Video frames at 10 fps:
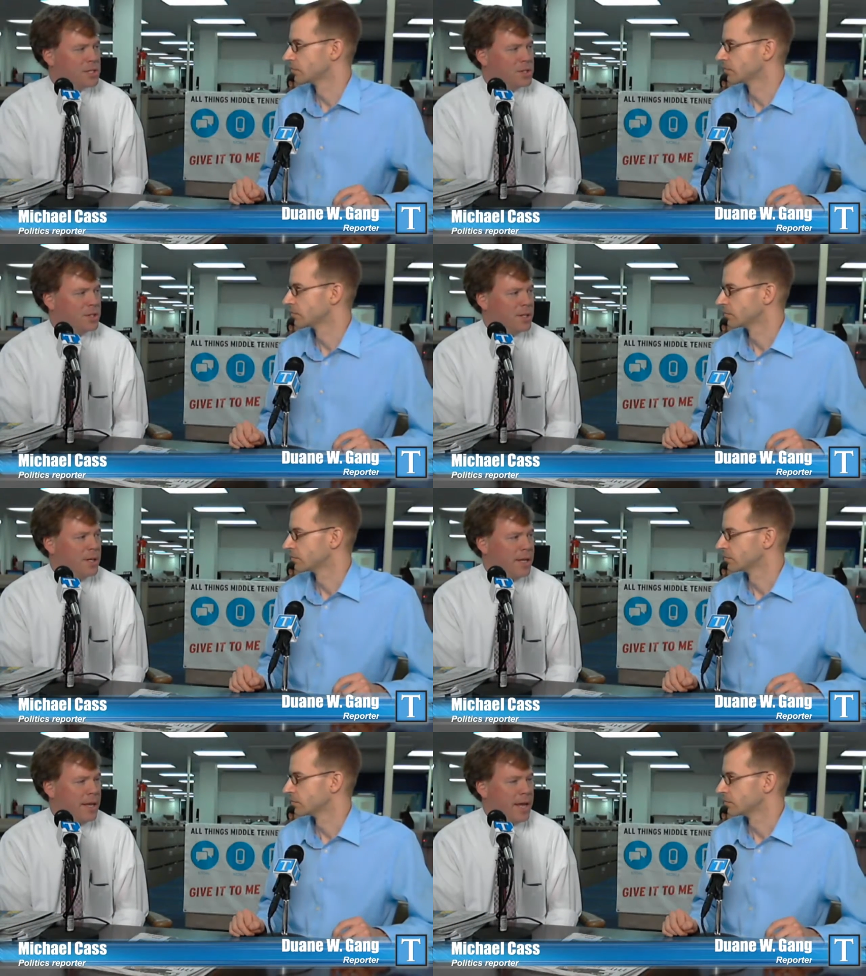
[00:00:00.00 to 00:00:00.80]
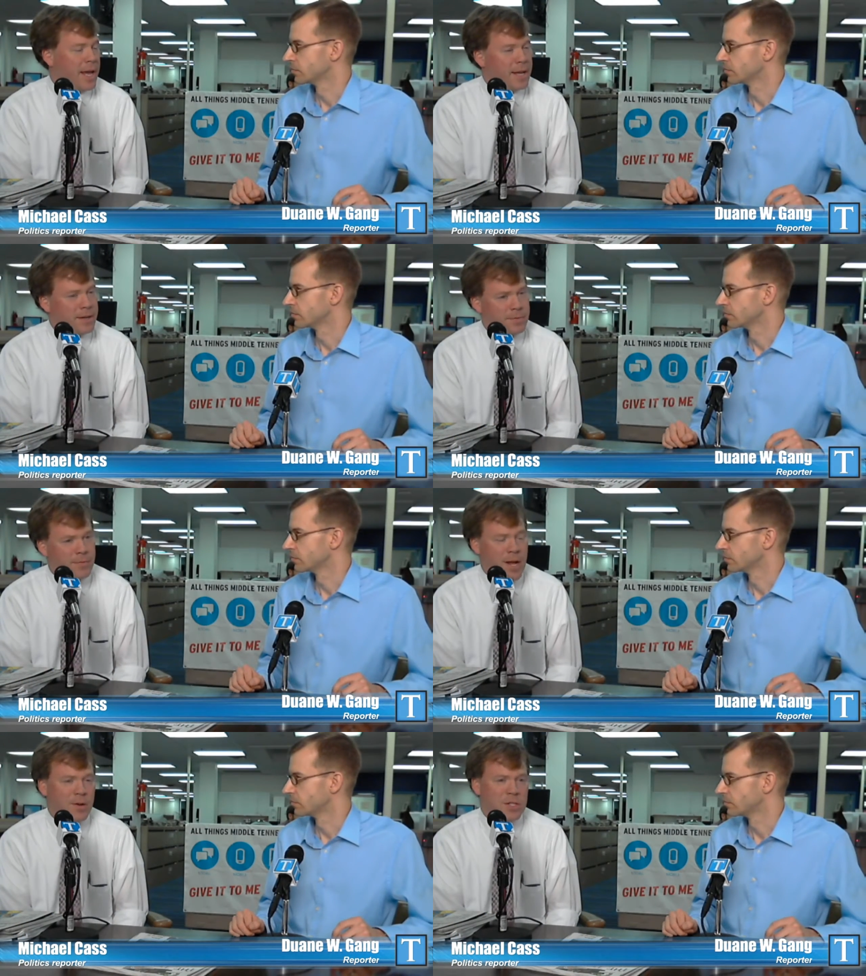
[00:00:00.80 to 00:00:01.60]
Speaker 1: election, and
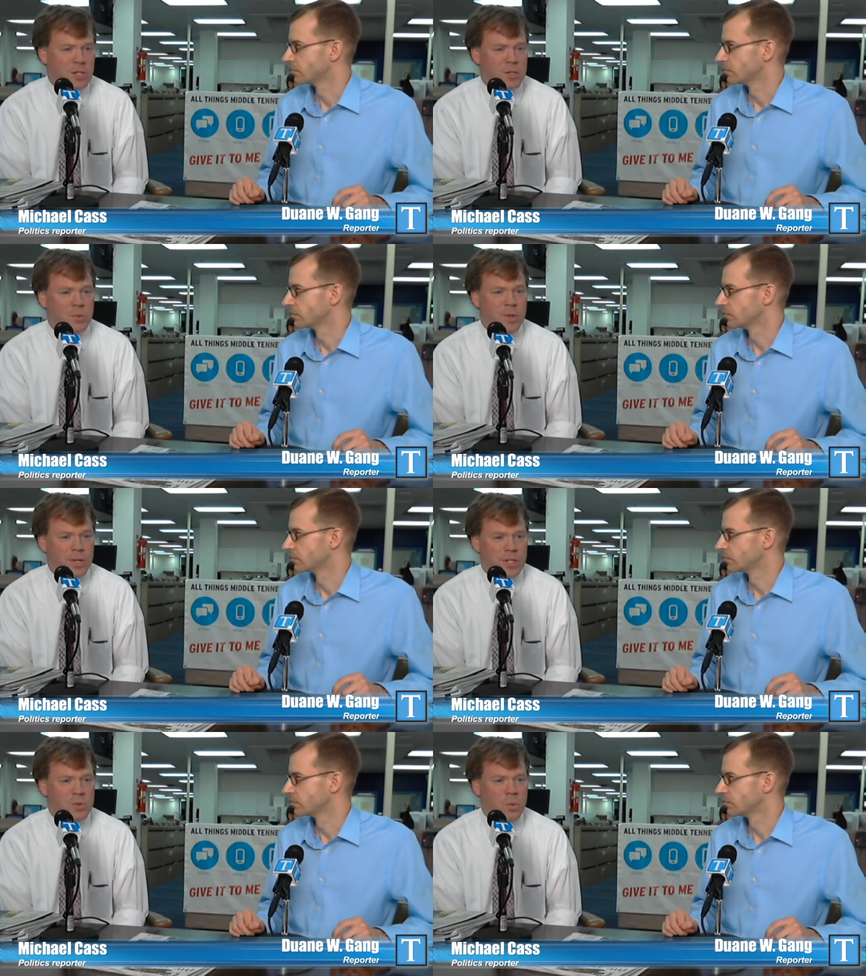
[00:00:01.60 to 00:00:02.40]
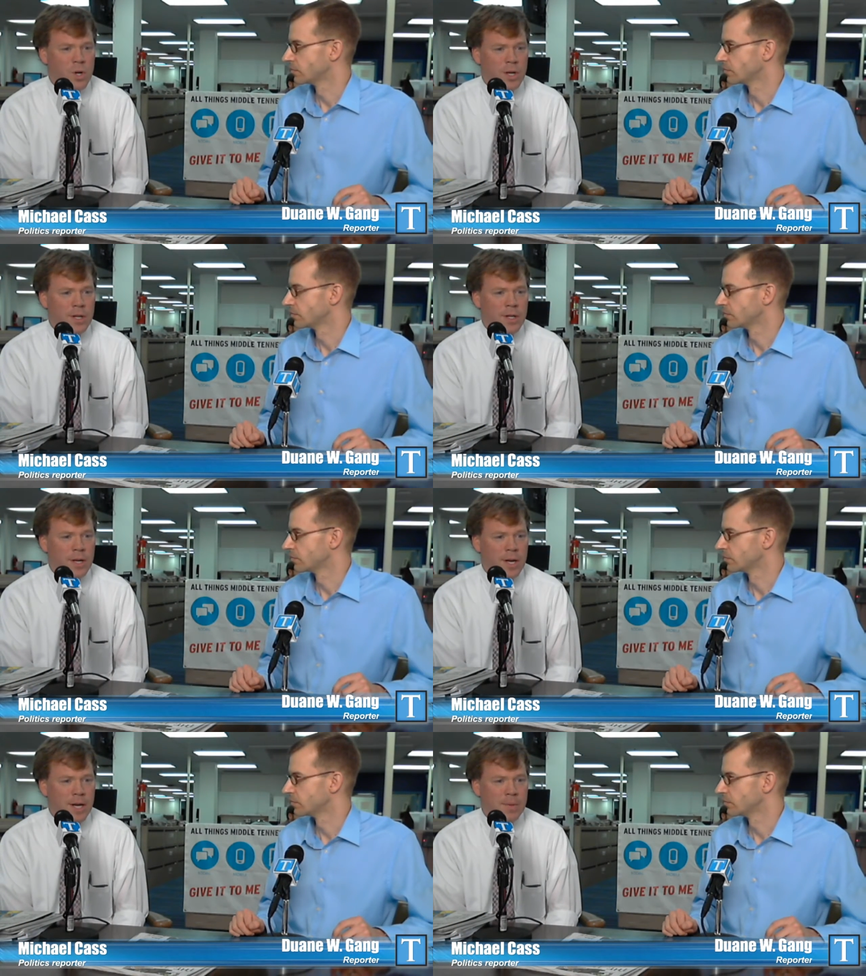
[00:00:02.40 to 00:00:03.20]
found issues with each
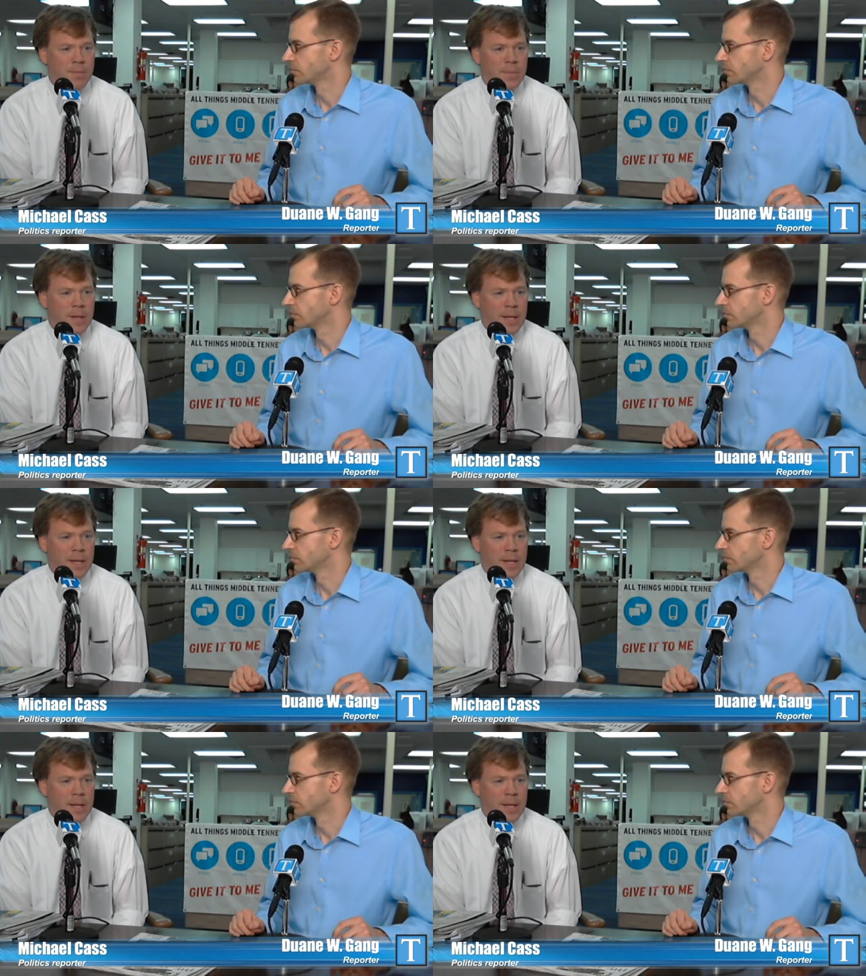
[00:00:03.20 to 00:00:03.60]
one, um,